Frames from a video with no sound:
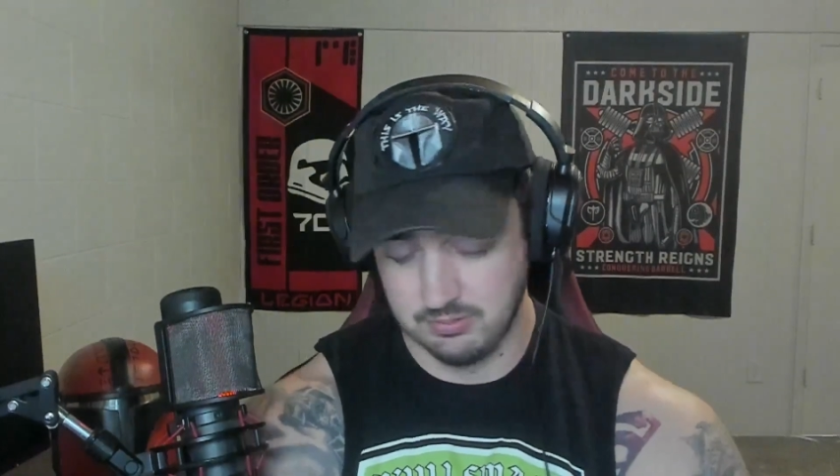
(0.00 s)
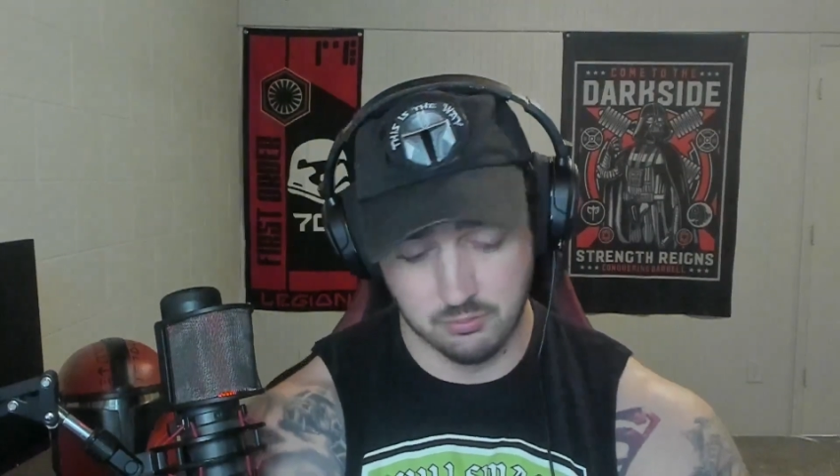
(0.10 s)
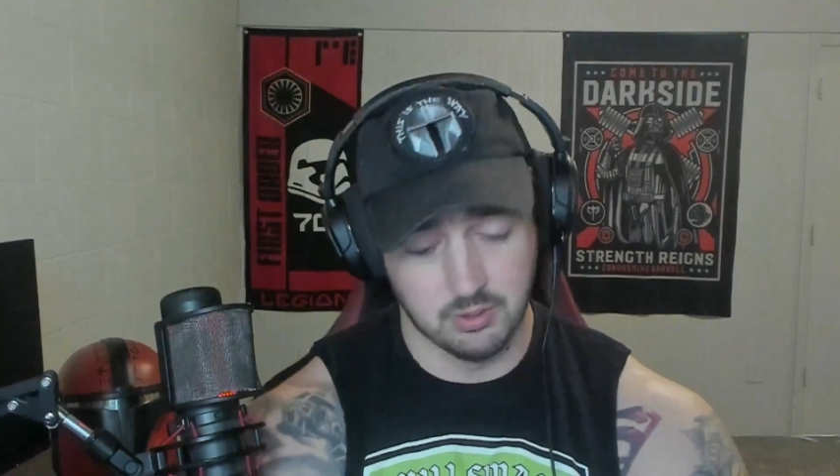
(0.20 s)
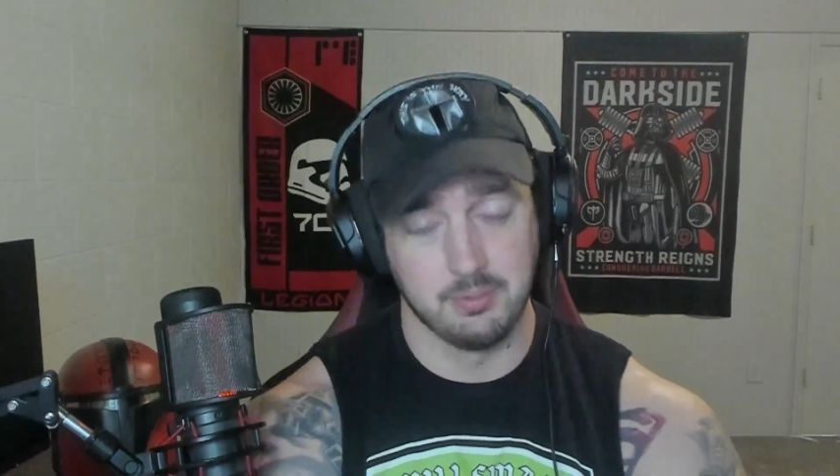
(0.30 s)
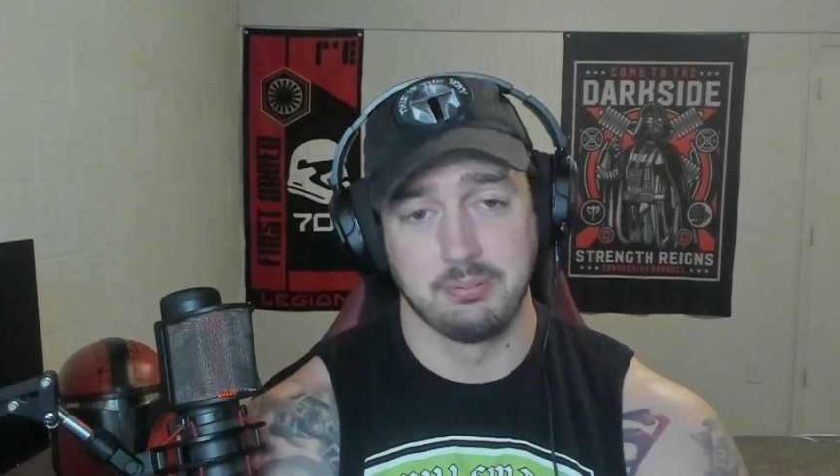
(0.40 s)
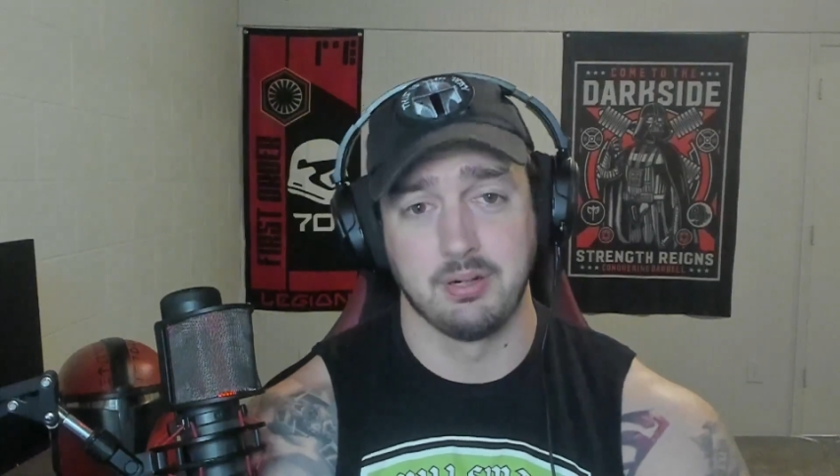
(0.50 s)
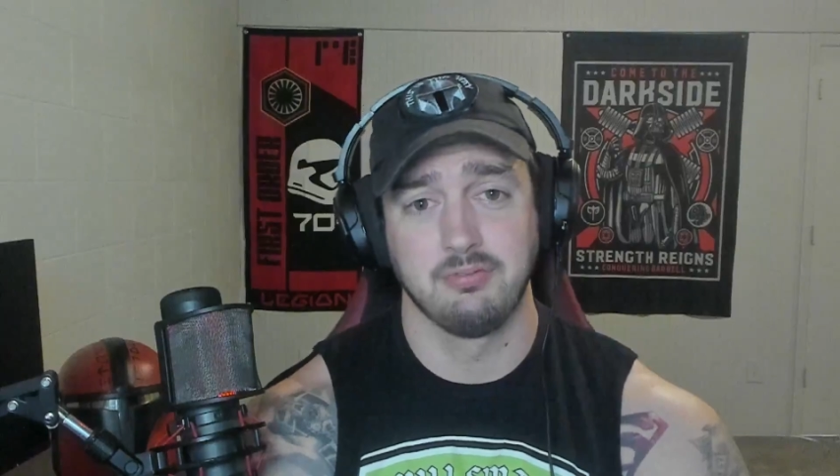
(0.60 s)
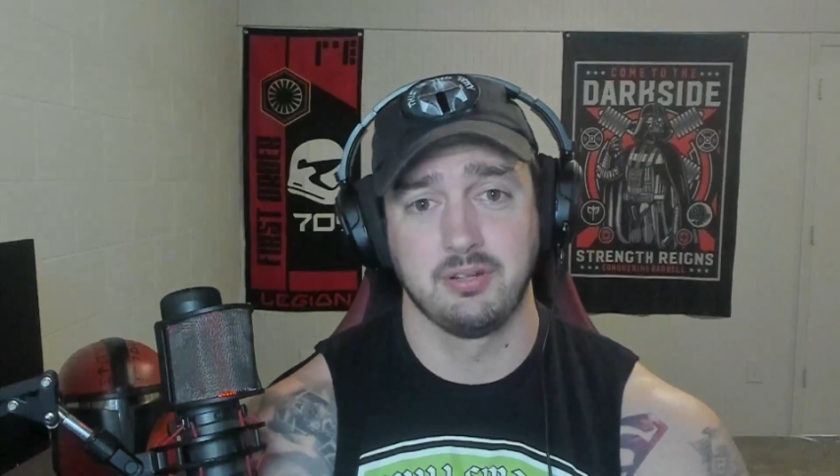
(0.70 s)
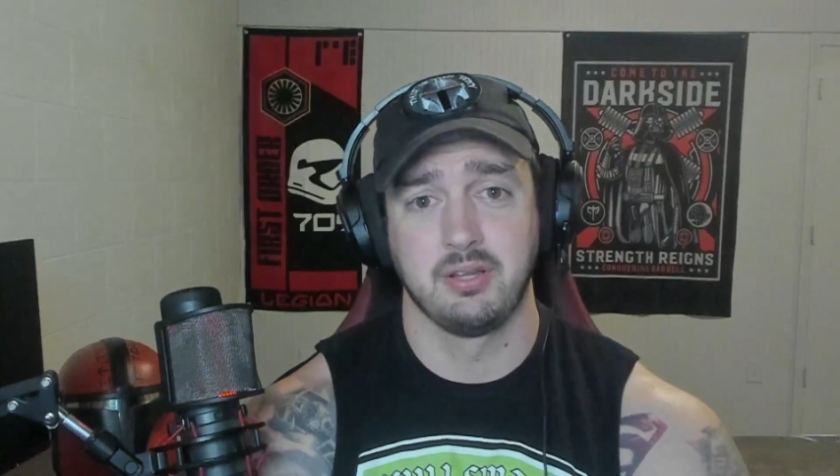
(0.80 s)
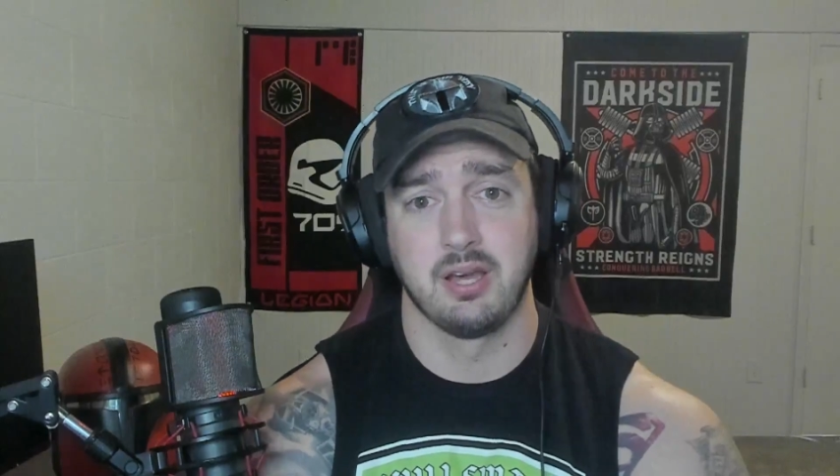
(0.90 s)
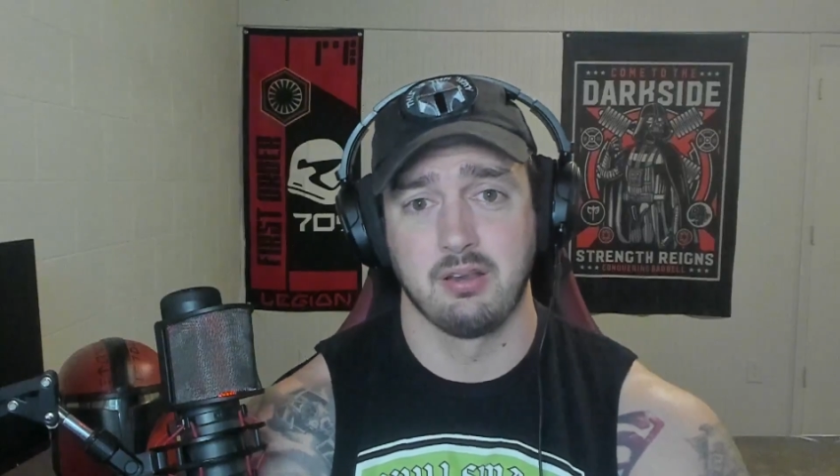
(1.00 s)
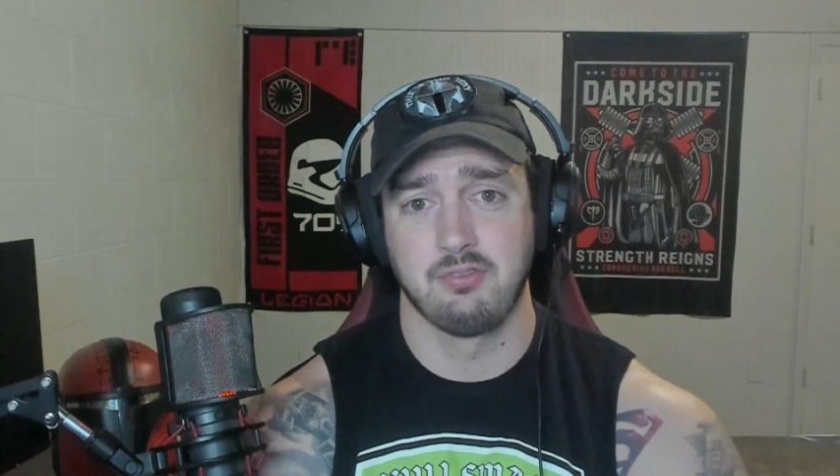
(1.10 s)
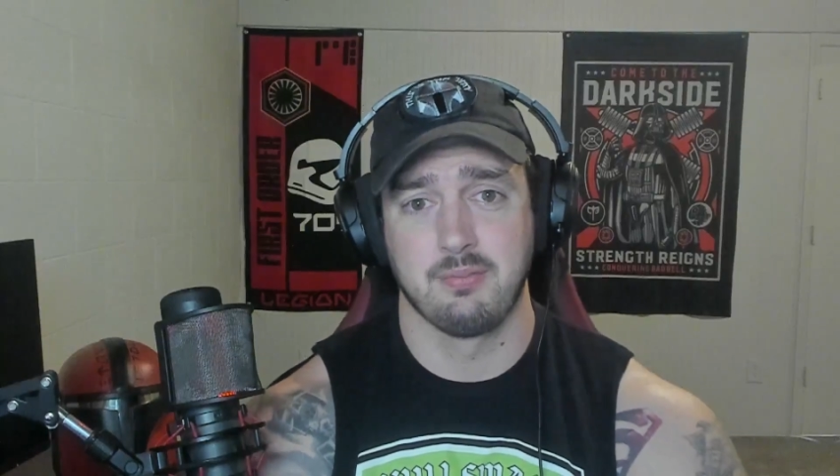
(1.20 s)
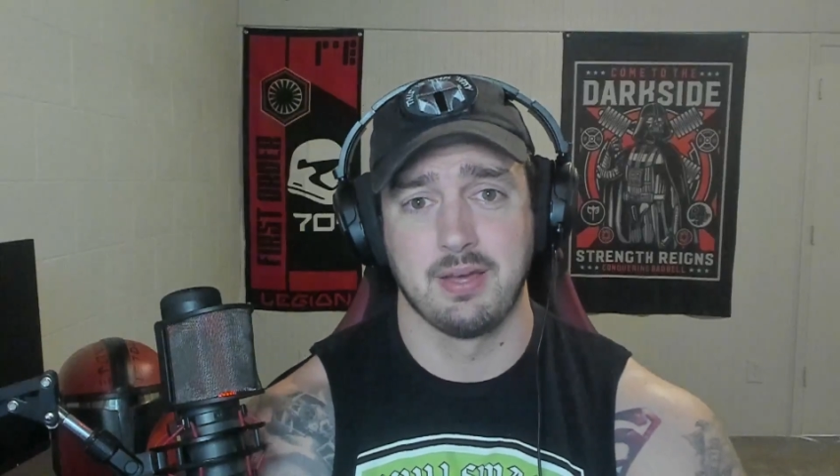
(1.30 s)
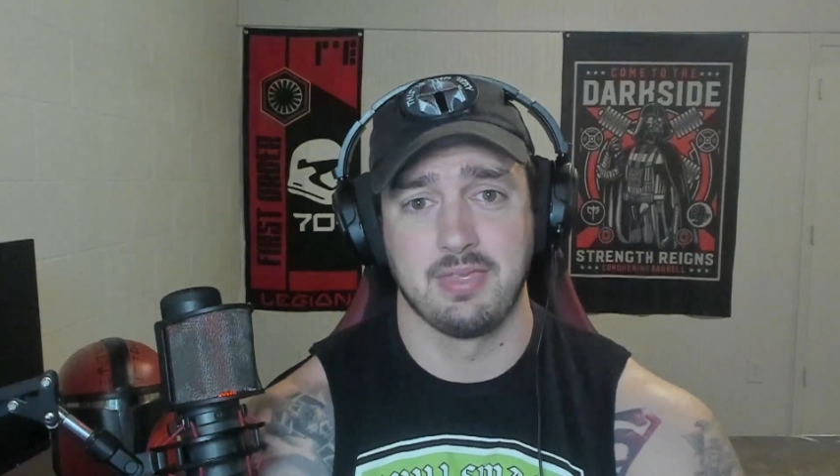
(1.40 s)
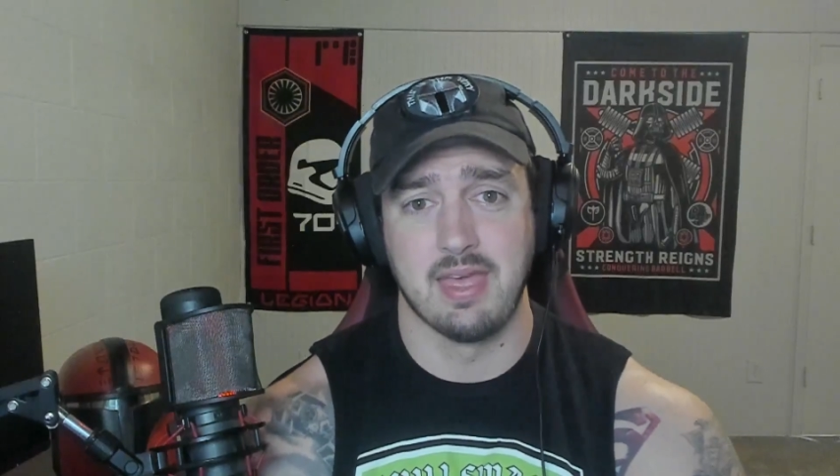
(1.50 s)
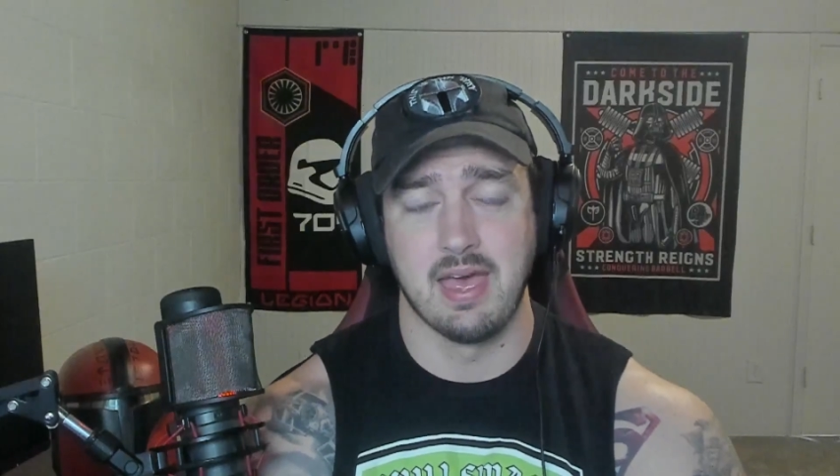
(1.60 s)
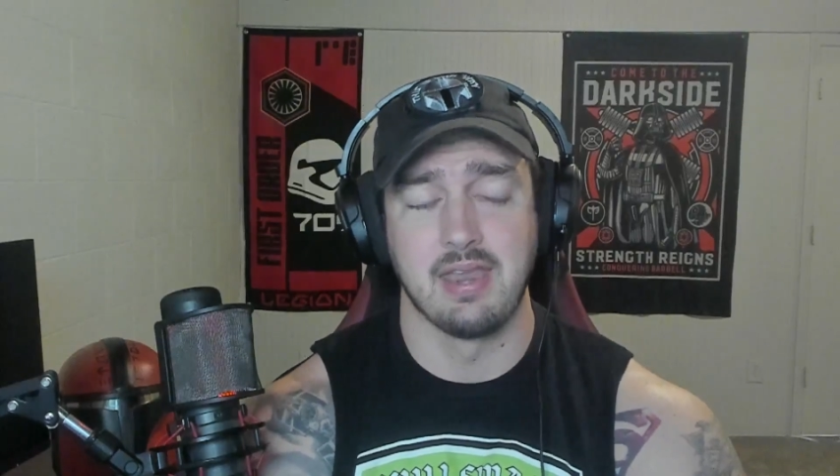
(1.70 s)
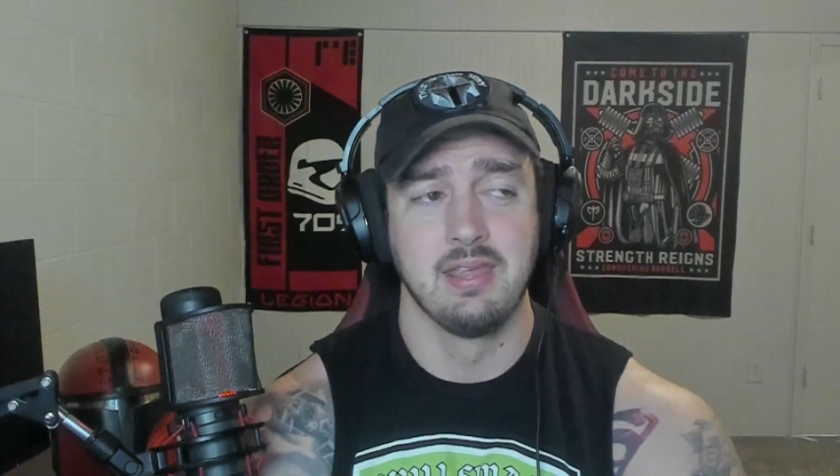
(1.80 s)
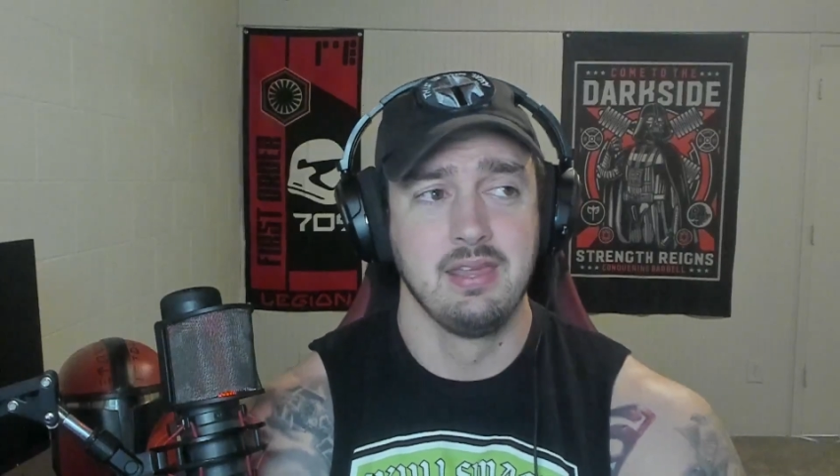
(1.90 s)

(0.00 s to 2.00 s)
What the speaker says: I want to be perfectly honest about that.